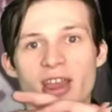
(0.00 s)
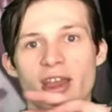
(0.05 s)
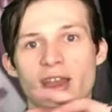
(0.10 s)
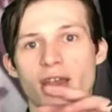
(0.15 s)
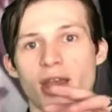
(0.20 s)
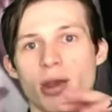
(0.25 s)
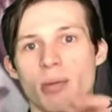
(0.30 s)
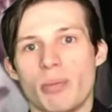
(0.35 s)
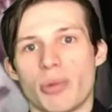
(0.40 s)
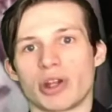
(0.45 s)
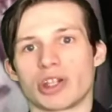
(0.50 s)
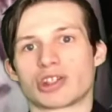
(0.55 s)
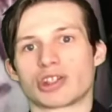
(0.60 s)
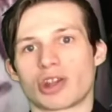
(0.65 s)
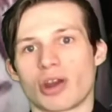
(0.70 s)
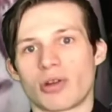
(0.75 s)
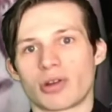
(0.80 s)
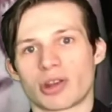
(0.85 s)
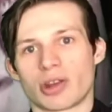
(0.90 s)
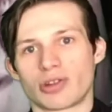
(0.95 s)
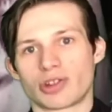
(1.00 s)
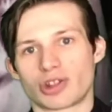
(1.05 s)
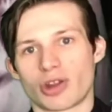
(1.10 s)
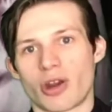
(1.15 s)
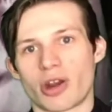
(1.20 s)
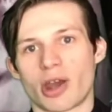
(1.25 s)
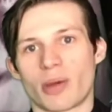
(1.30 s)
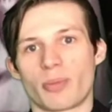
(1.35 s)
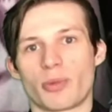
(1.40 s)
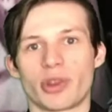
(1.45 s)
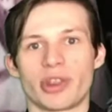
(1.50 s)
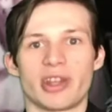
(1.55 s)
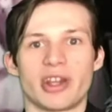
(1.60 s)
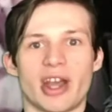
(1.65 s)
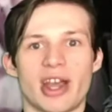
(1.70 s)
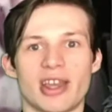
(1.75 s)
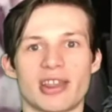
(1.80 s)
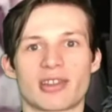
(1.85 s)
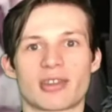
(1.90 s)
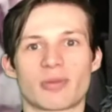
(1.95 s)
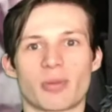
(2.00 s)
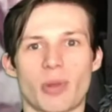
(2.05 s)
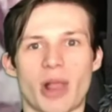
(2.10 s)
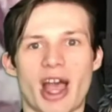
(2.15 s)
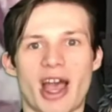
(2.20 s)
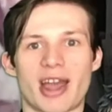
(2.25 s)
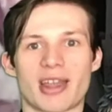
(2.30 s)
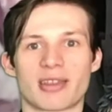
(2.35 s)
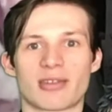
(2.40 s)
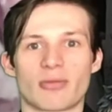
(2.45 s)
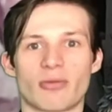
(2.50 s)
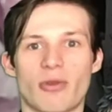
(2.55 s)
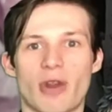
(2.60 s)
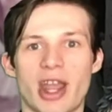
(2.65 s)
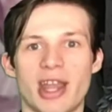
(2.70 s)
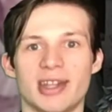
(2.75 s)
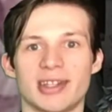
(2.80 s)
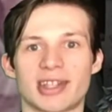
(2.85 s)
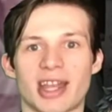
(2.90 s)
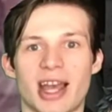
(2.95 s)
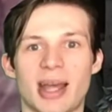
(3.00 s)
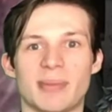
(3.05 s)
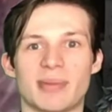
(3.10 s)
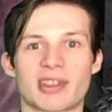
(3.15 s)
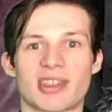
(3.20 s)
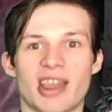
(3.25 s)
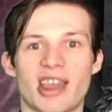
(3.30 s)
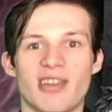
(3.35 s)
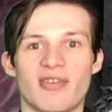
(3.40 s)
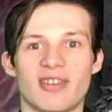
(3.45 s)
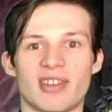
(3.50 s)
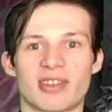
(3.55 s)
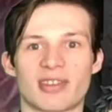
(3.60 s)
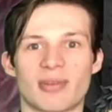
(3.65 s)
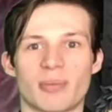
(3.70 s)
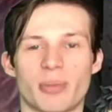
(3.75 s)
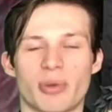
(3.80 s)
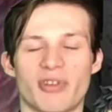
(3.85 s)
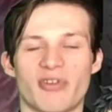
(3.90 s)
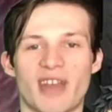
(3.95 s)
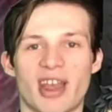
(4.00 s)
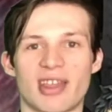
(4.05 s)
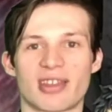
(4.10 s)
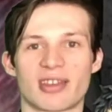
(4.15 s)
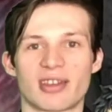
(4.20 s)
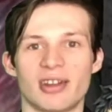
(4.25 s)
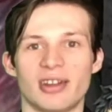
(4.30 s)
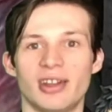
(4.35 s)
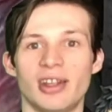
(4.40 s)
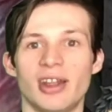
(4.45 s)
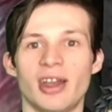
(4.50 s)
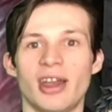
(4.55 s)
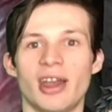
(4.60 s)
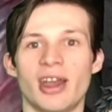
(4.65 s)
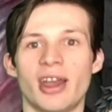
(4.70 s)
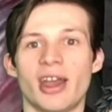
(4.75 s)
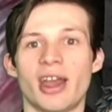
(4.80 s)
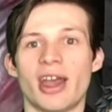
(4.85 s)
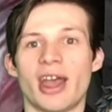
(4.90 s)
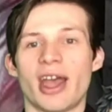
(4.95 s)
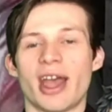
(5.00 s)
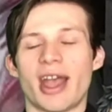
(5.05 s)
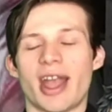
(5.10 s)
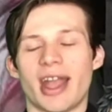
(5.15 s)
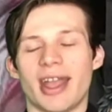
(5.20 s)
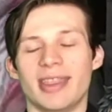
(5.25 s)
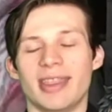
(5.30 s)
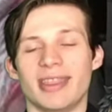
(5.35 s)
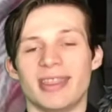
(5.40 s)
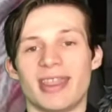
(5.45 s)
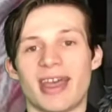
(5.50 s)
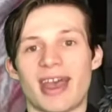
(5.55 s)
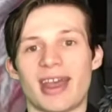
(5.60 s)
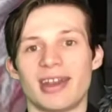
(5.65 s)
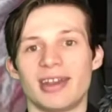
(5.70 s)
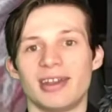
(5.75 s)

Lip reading: but Shoto showed up with an ice blast right in time to save his professor. And then